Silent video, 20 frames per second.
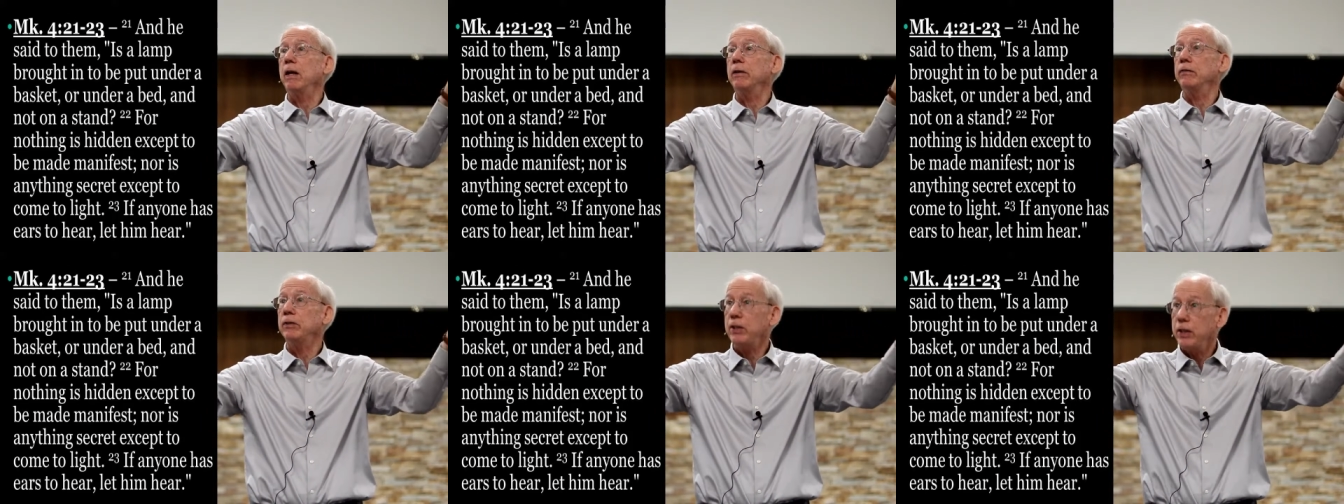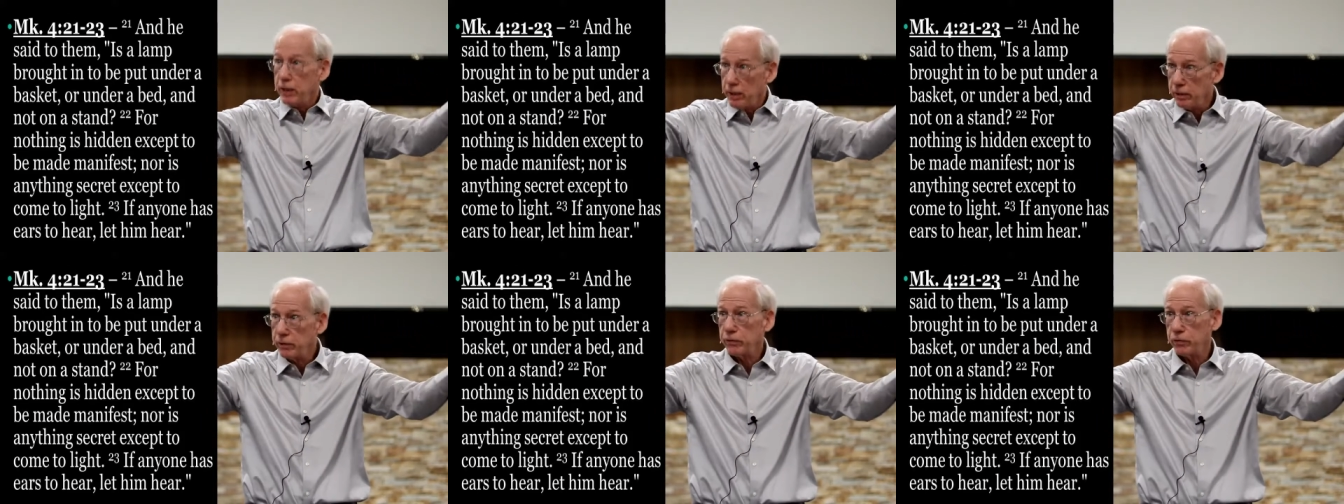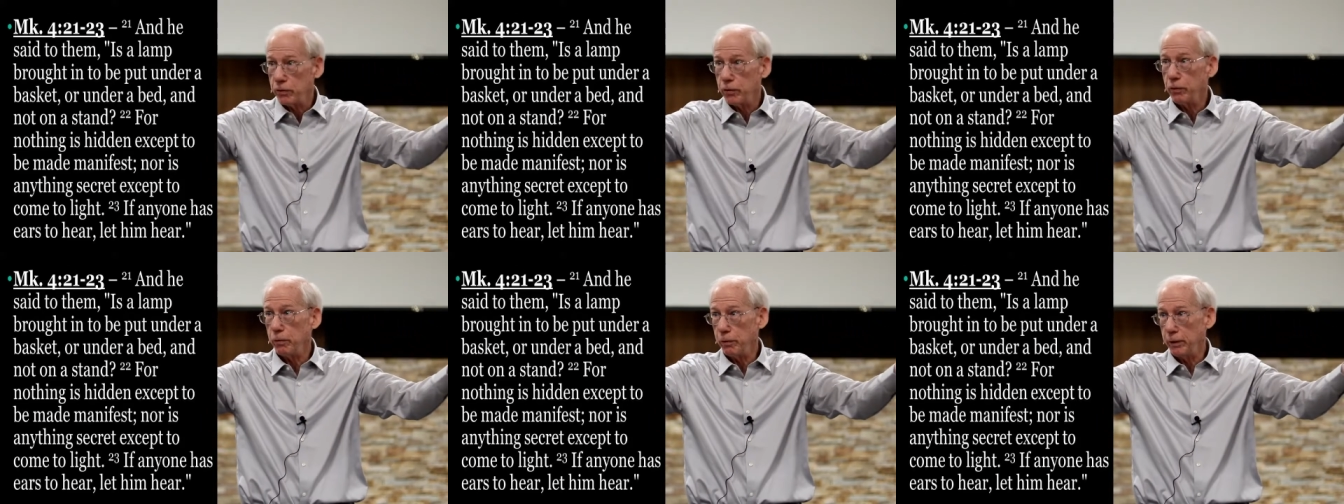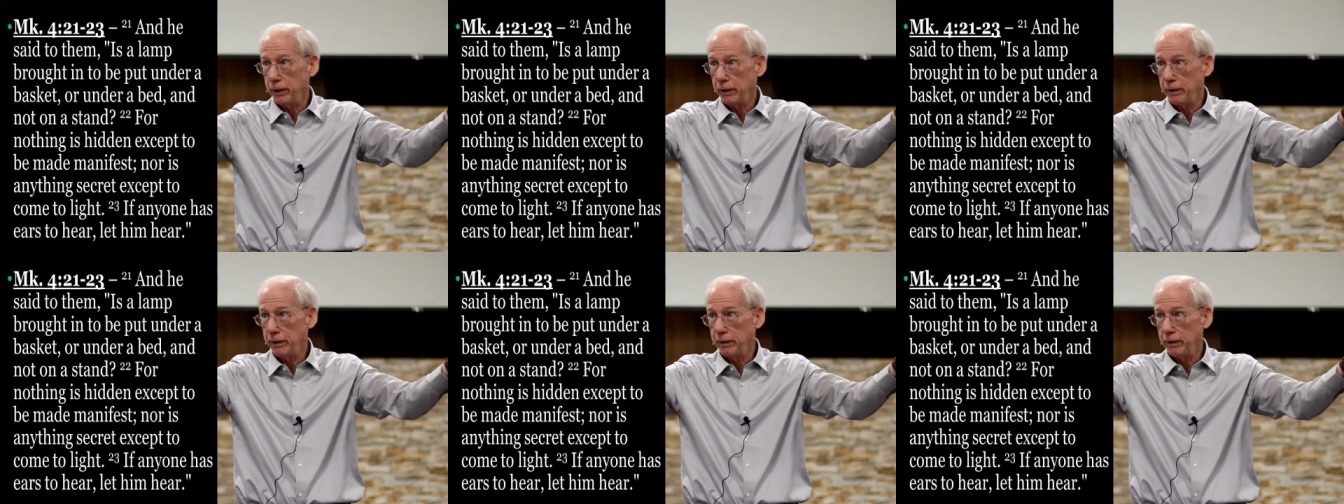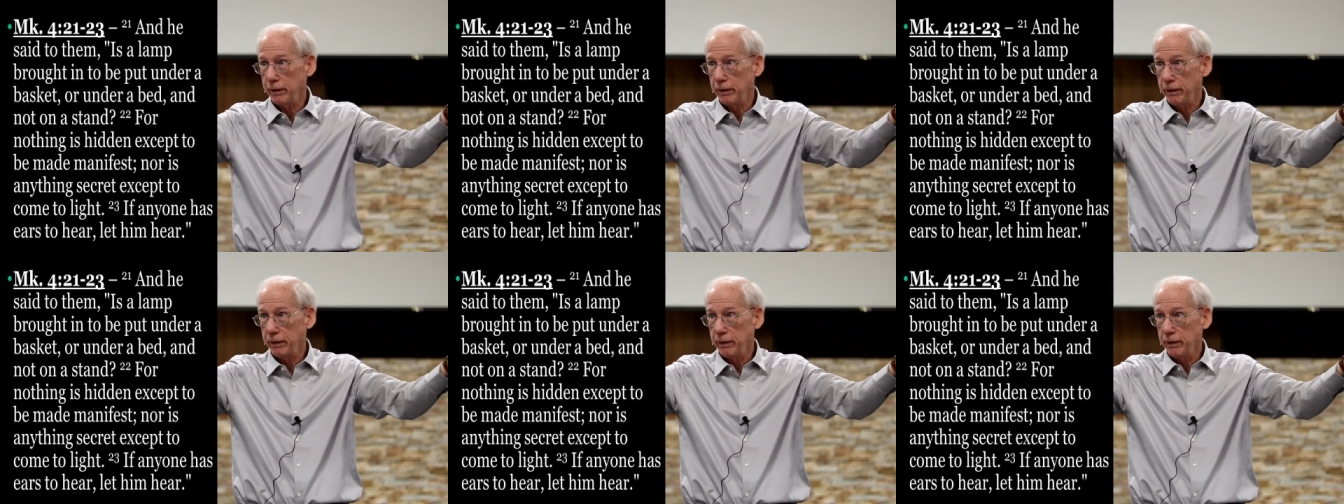as he is doing.
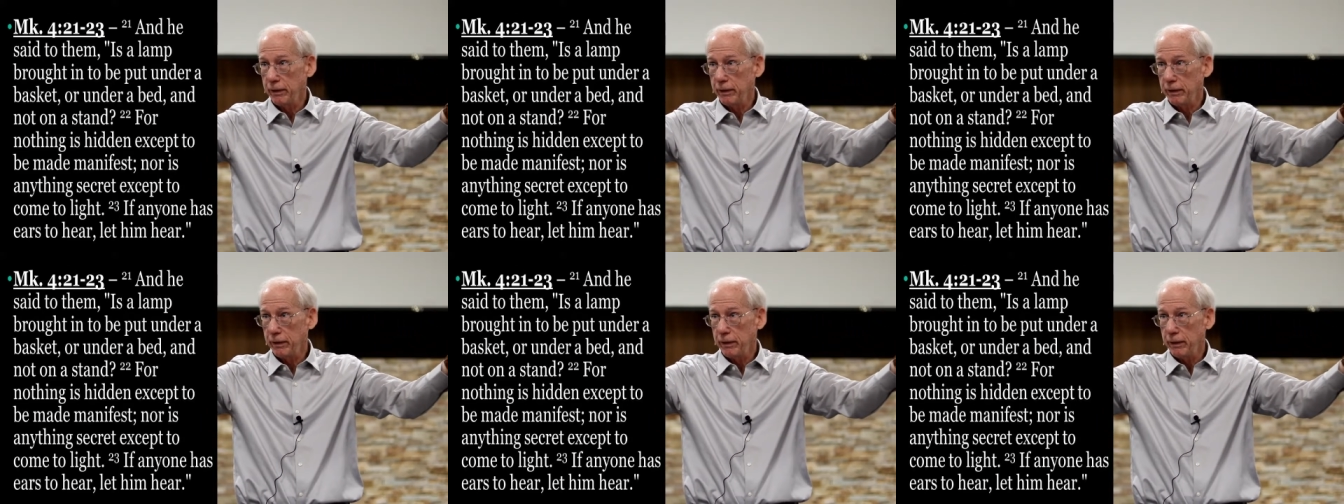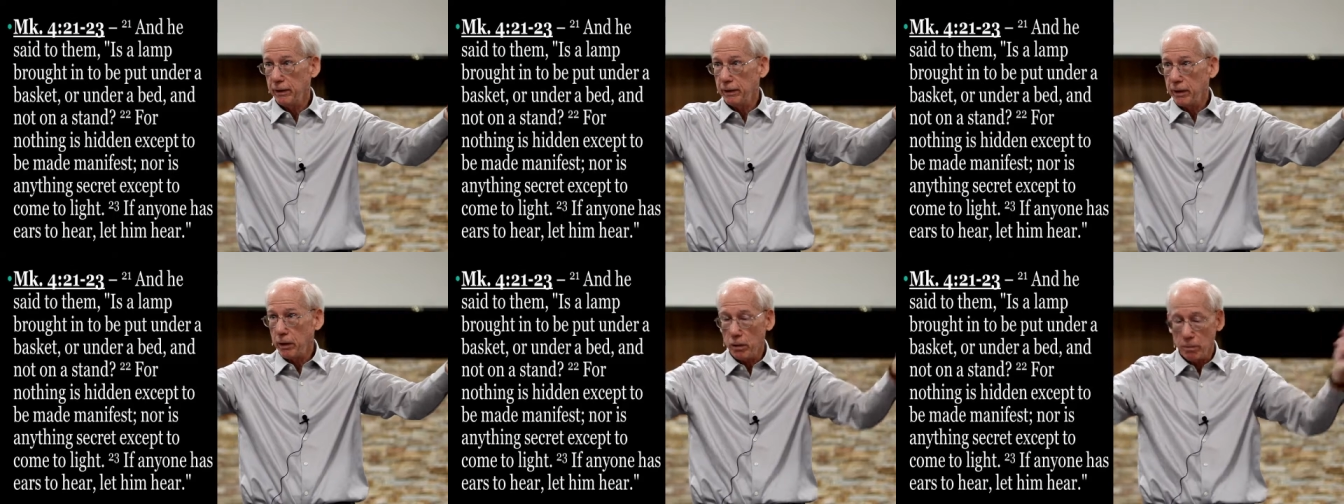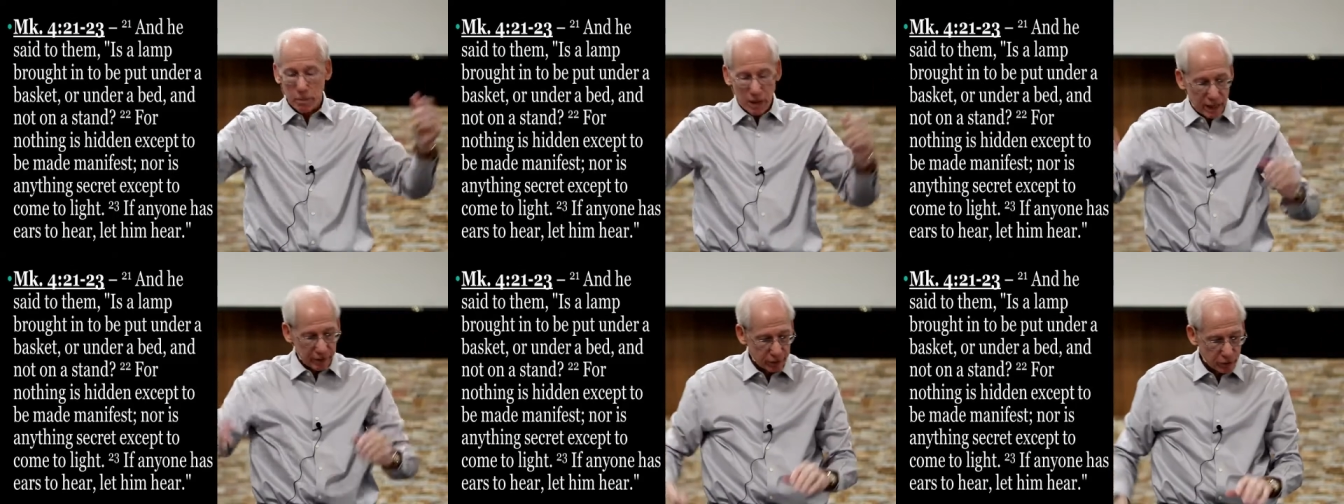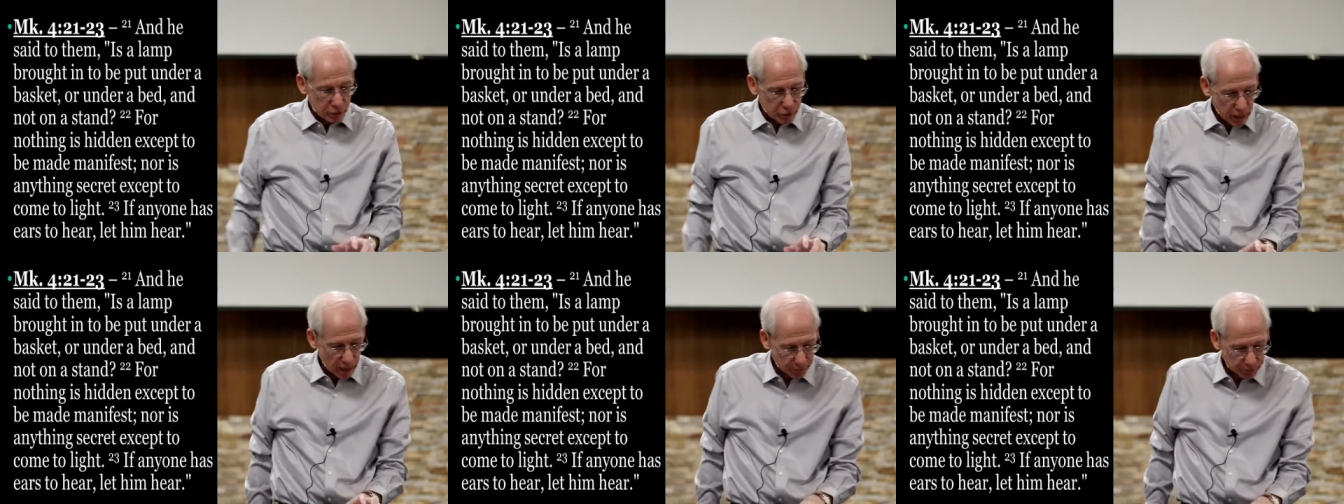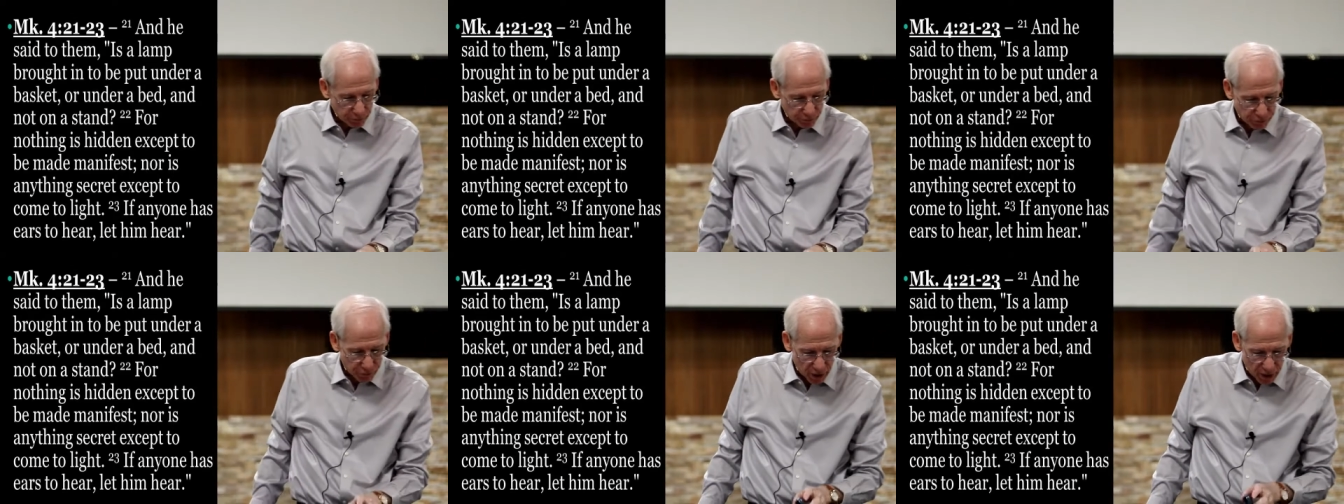Now, in Matthew
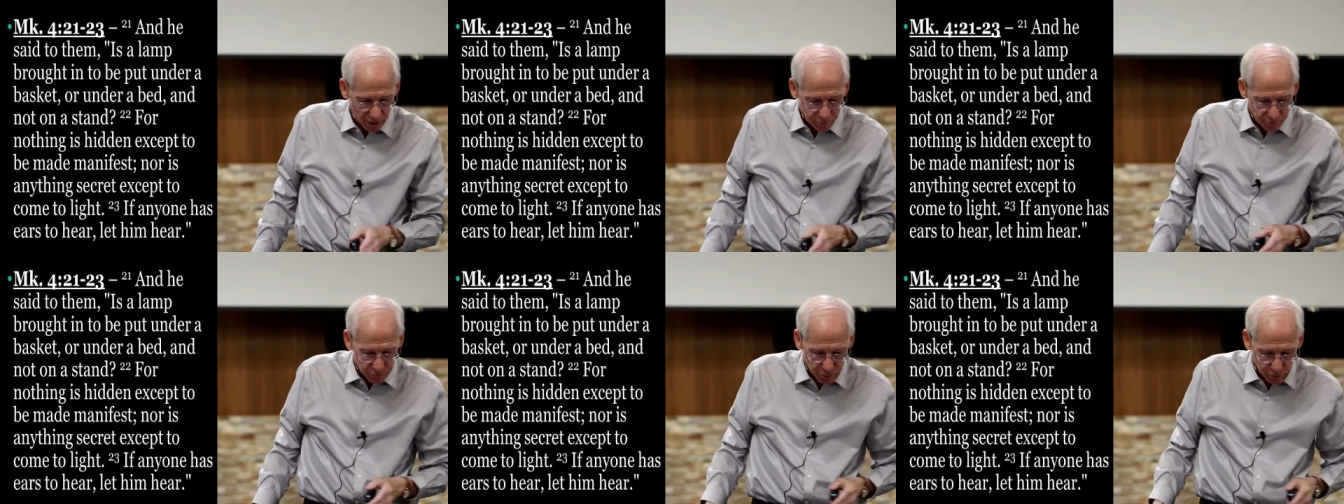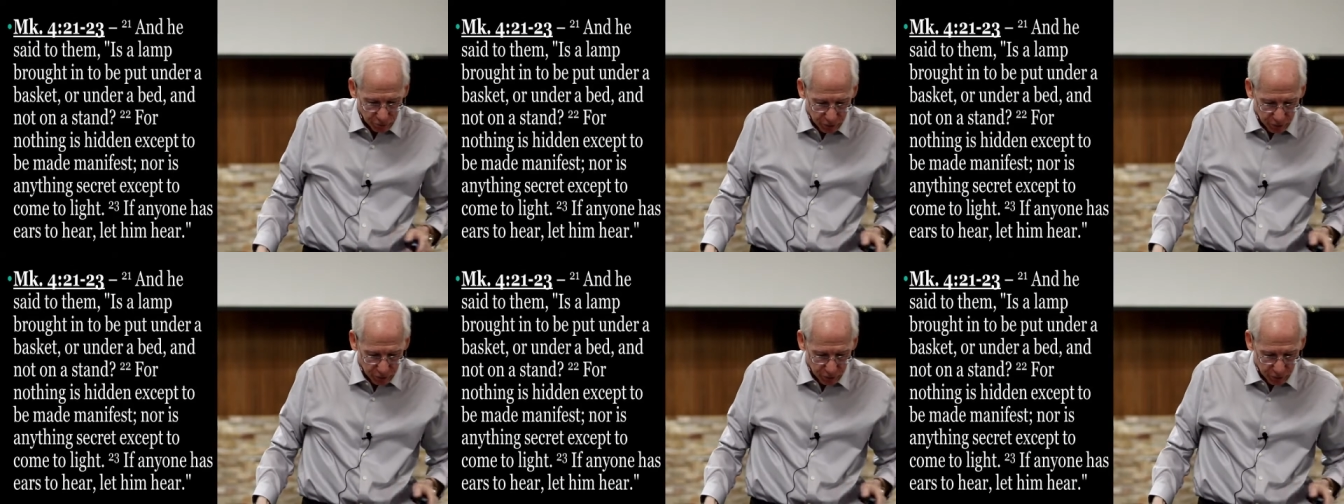chapter 5